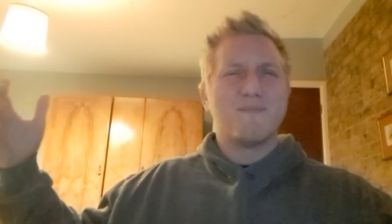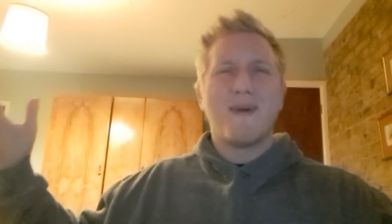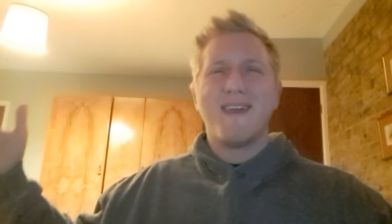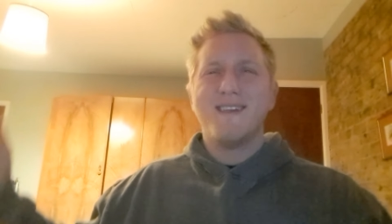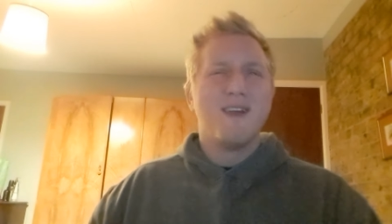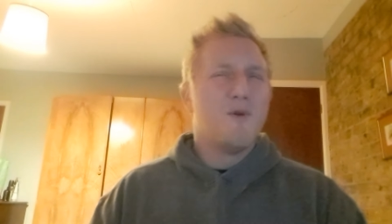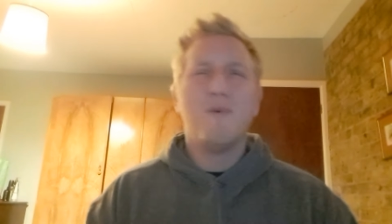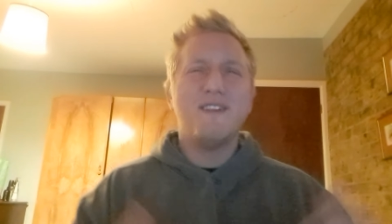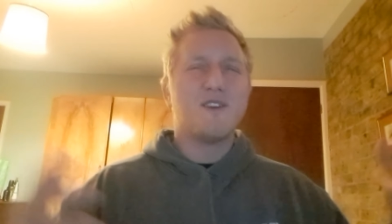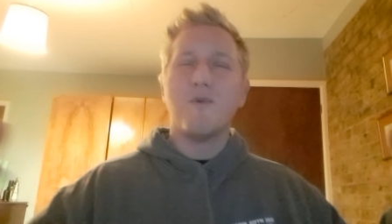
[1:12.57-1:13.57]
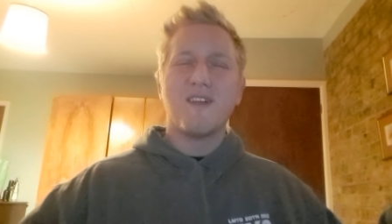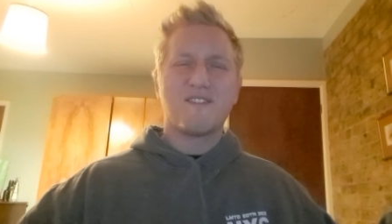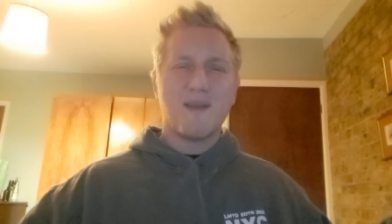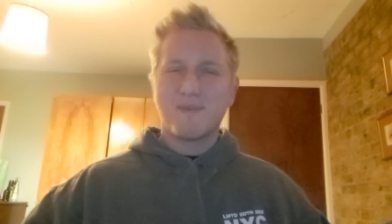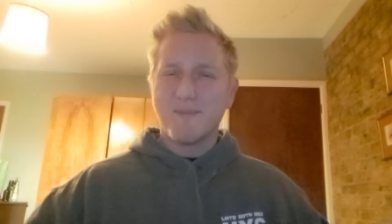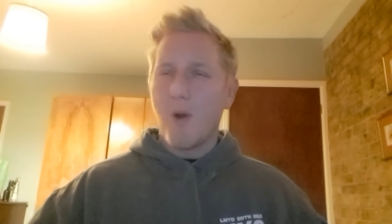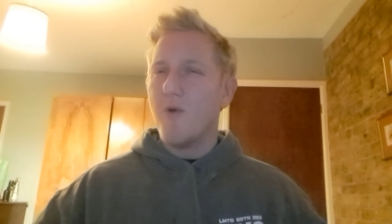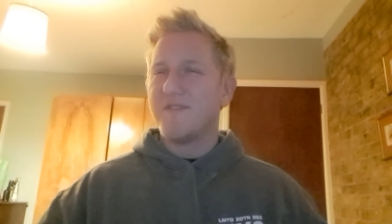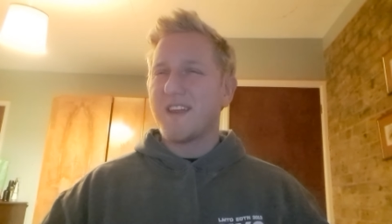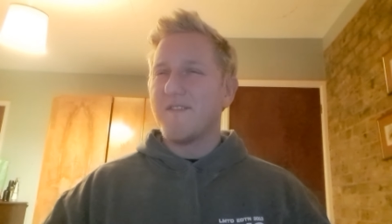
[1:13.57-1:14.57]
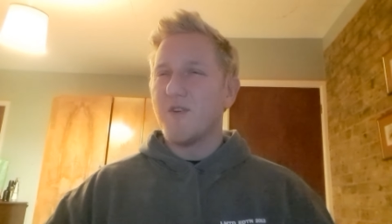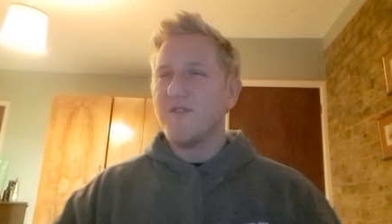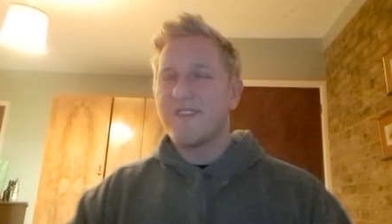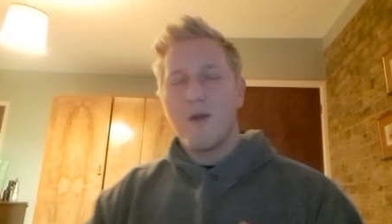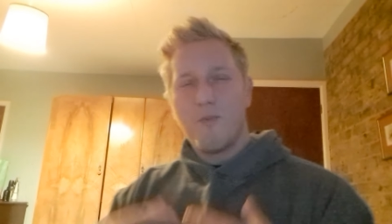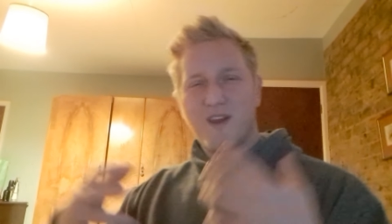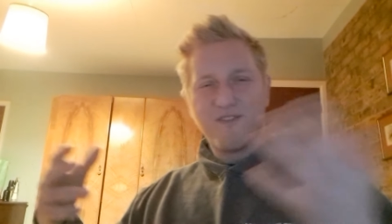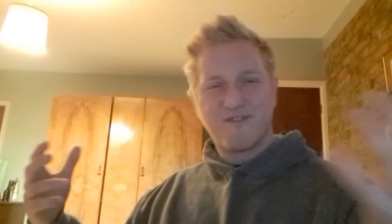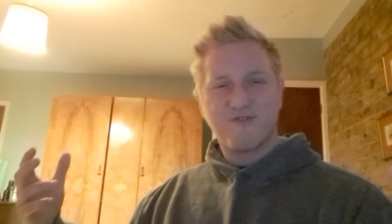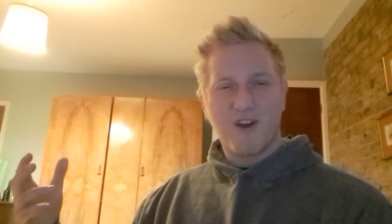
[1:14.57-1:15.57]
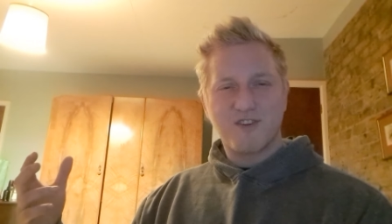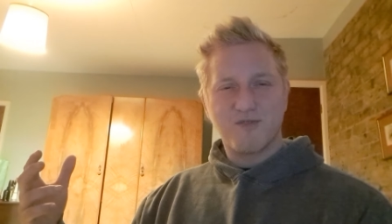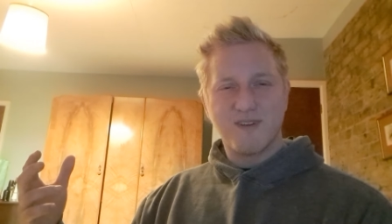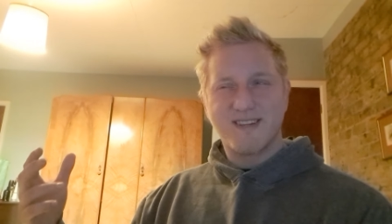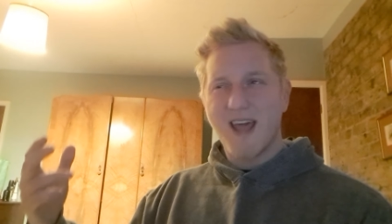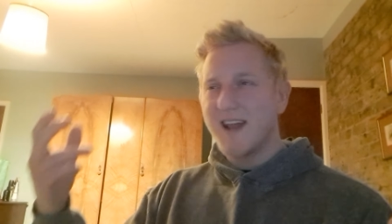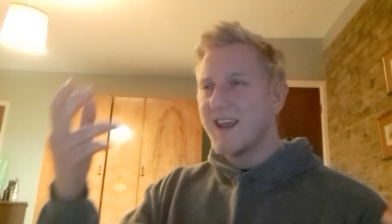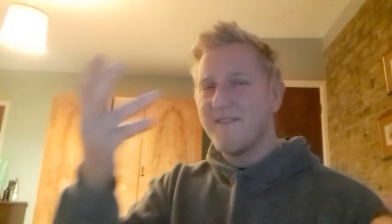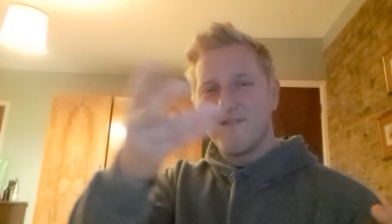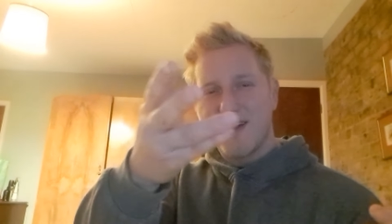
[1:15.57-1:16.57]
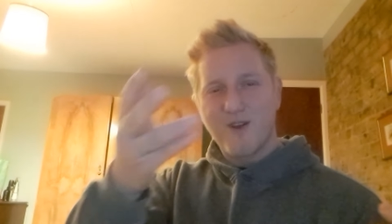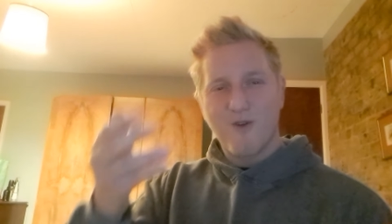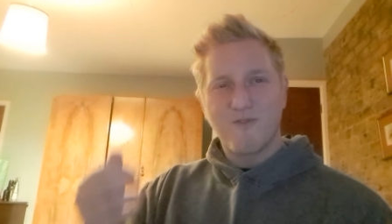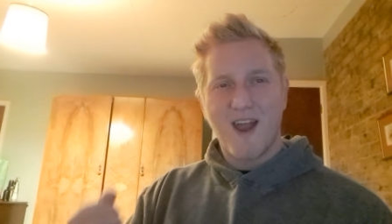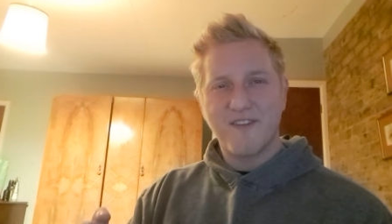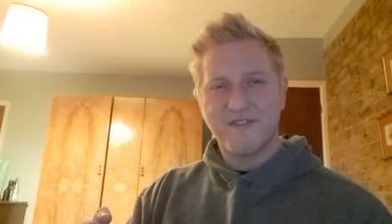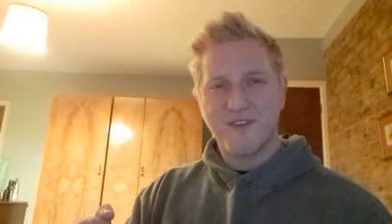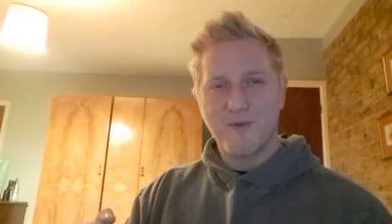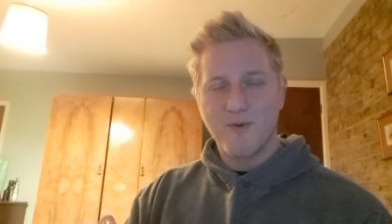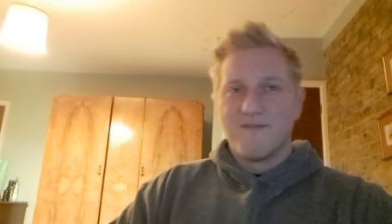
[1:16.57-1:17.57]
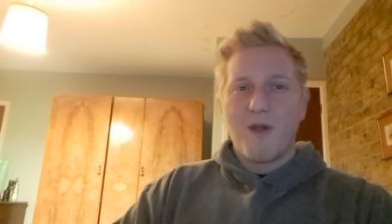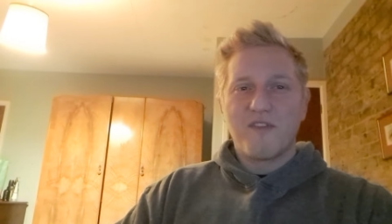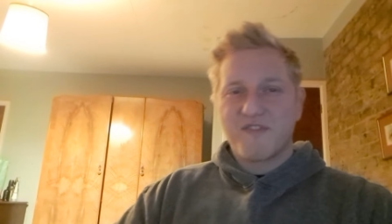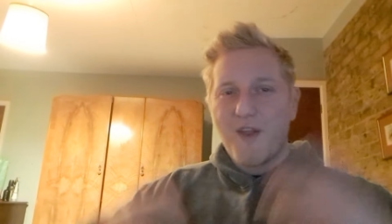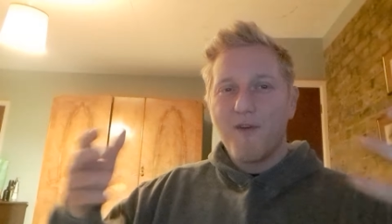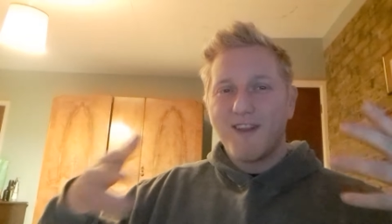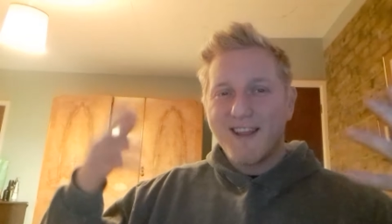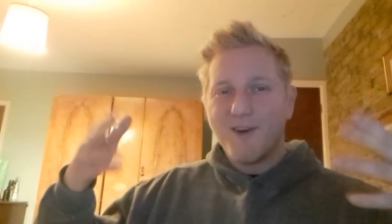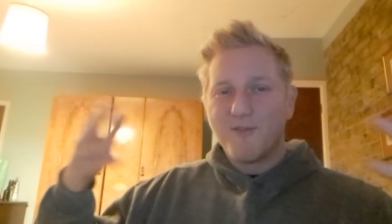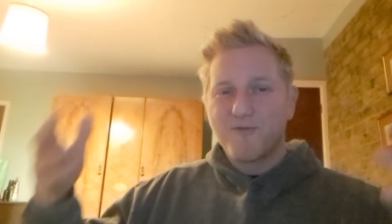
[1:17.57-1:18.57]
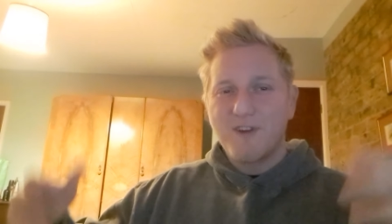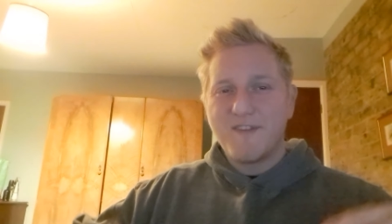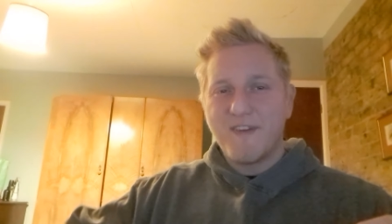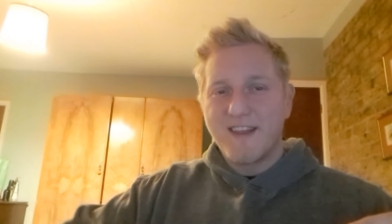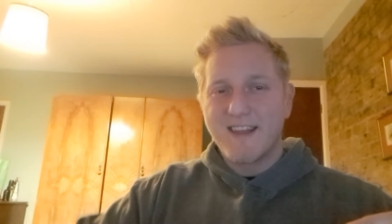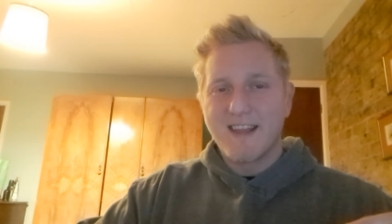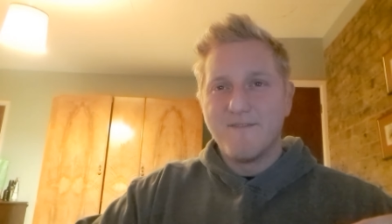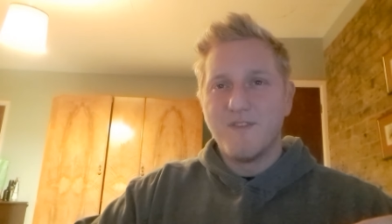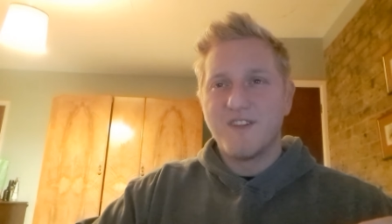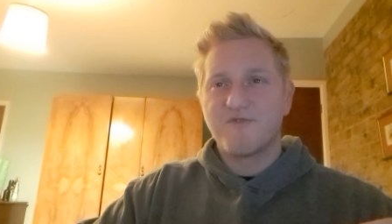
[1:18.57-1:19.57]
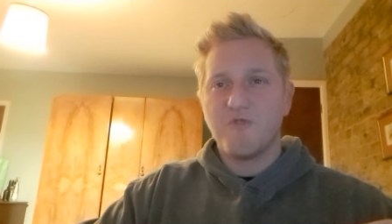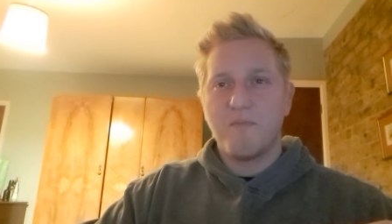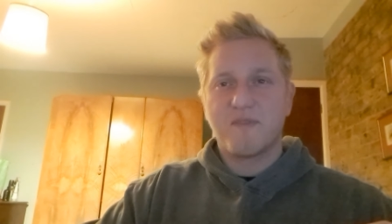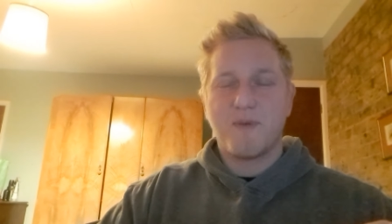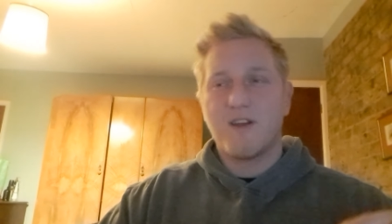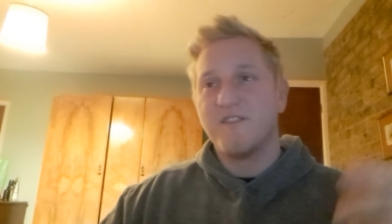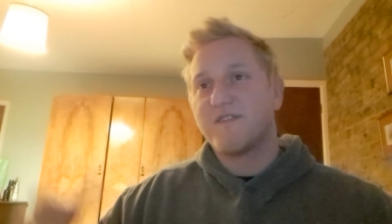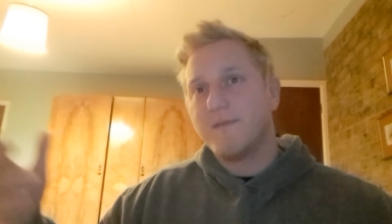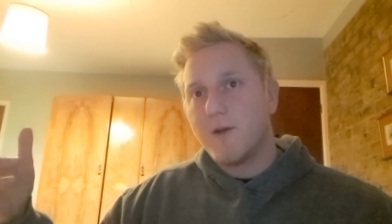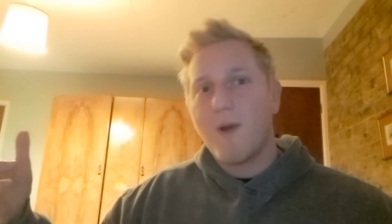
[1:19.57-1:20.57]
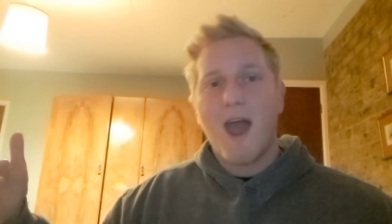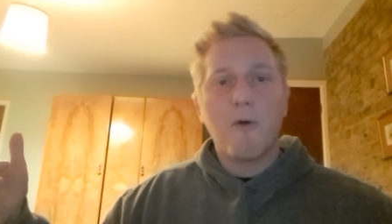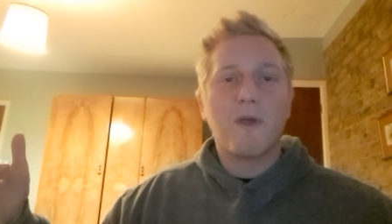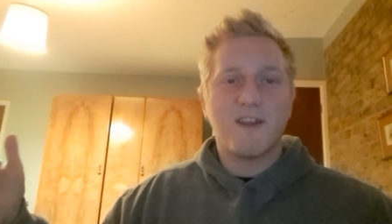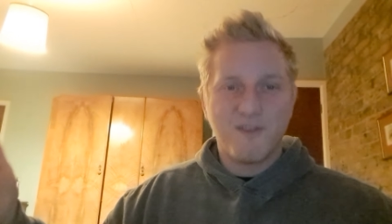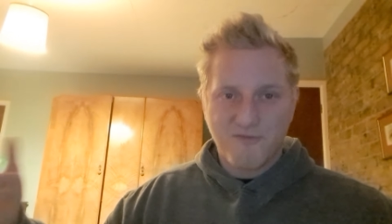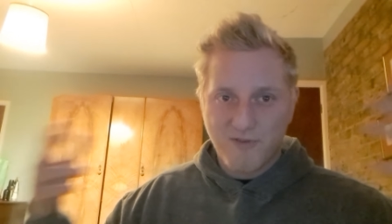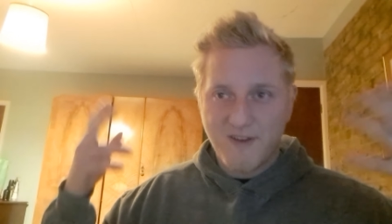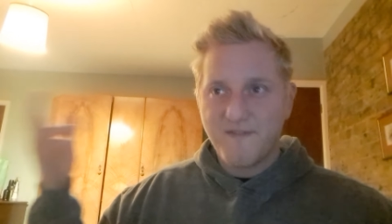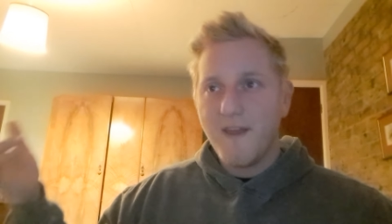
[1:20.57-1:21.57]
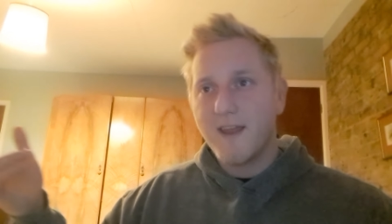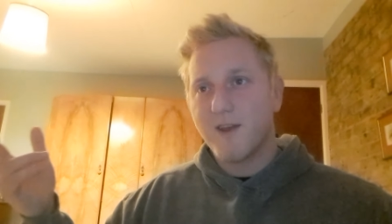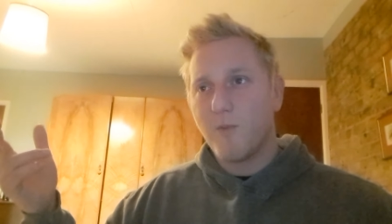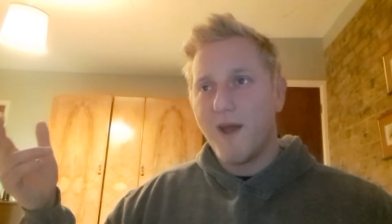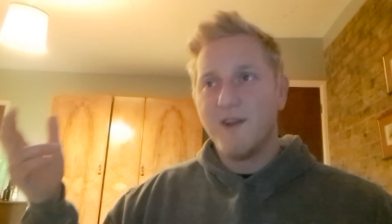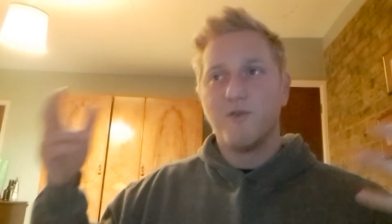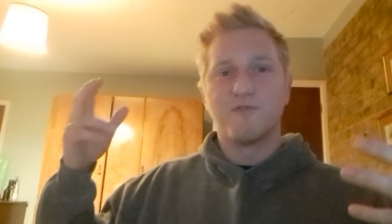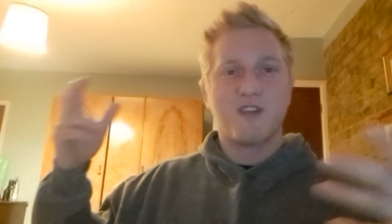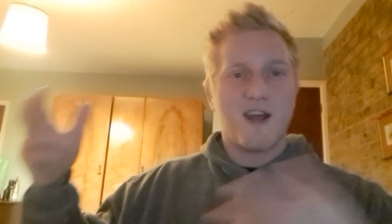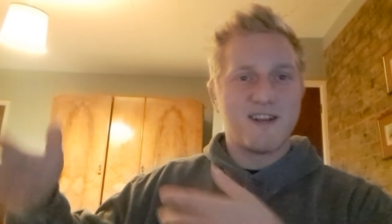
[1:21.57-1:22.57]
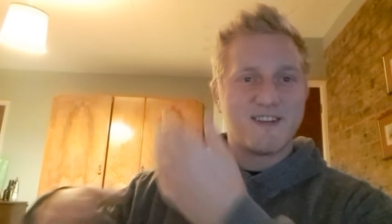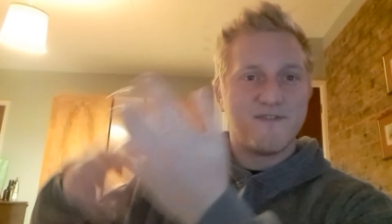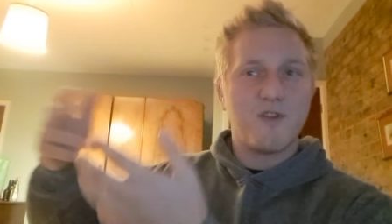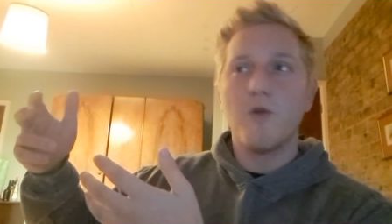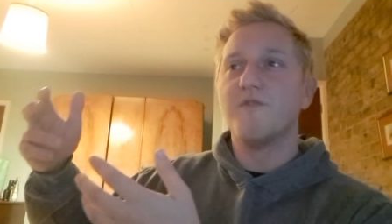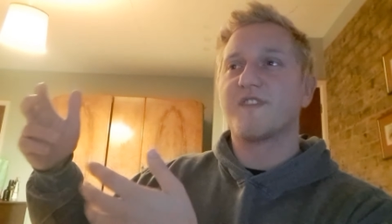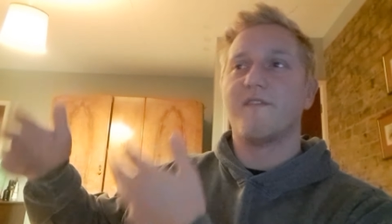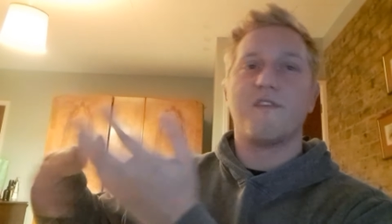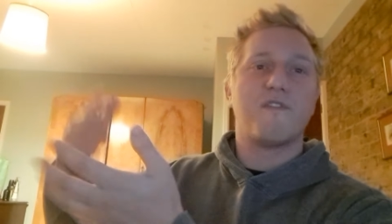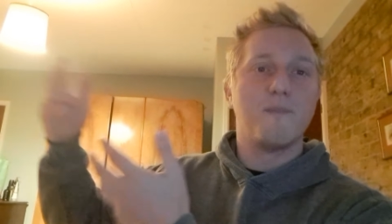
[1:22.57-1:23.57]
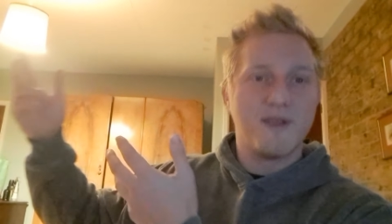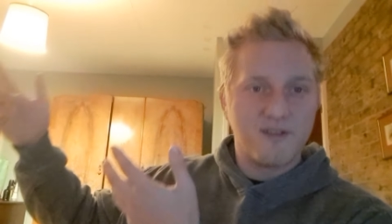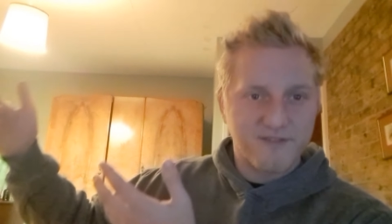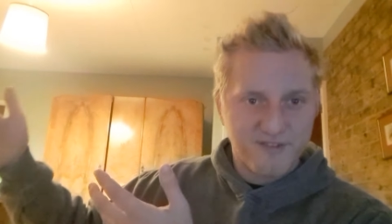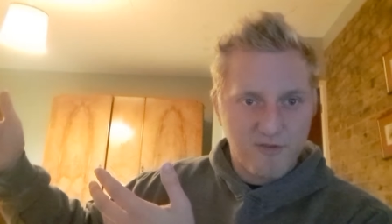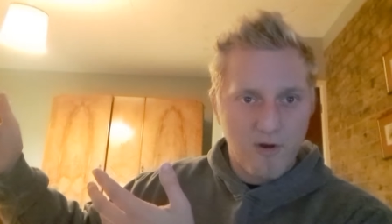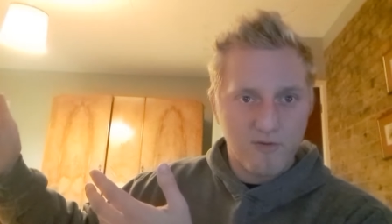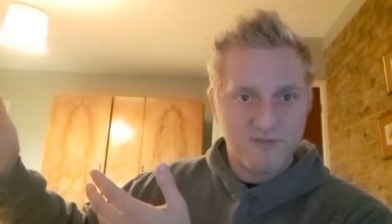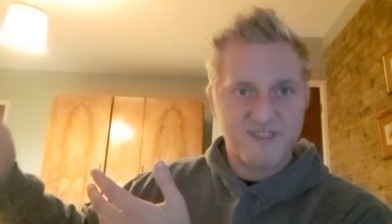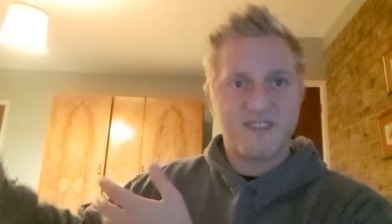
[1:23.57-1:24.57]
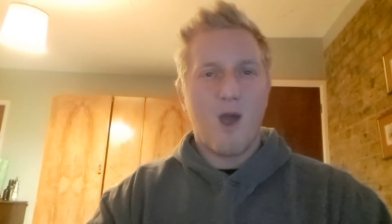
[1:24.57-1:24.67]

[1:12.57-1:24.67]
debate, we don't accept opposing views, we construct your intent and then harass you. There's very little free thinking in these groups because, you know, how can you free think when alternative views are the forbidden scrolls?